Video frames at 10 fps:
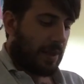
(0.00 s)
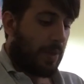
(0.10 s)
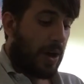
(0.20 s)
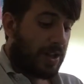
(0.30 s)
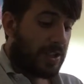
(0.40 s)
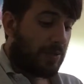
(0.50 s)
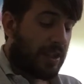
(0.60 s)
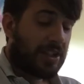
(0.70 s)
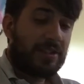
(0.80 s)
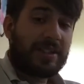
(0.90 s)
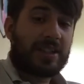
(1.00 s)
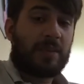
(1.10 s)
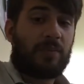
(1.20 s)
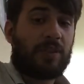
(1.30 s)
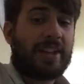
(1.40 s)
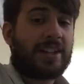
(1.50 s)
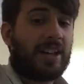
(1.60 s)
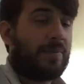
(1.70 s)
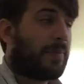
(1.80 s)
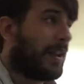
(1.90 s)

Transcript: Personal issues such as a breakup.